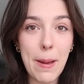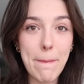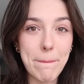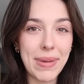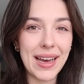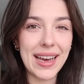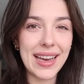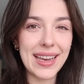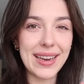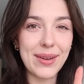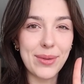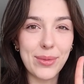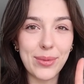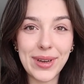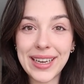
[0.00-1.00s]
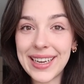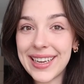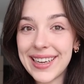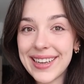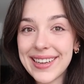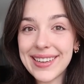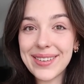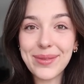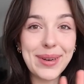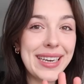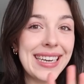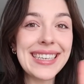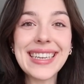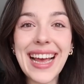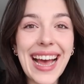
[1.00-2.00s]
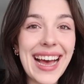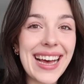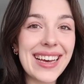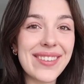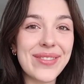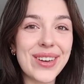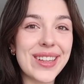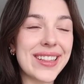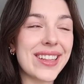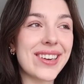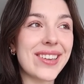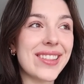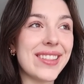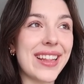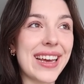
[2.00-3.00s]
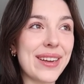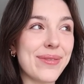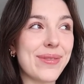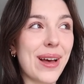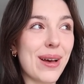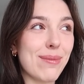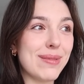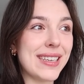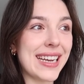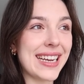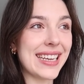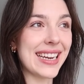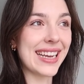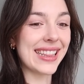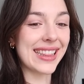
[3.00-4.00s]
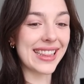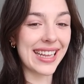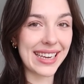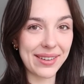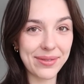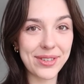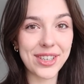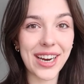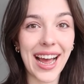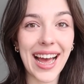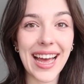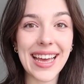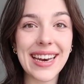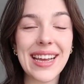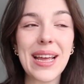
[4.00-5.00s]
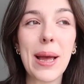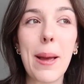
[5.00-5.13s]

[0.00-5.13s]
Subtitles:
but we need to have a little life update and life chat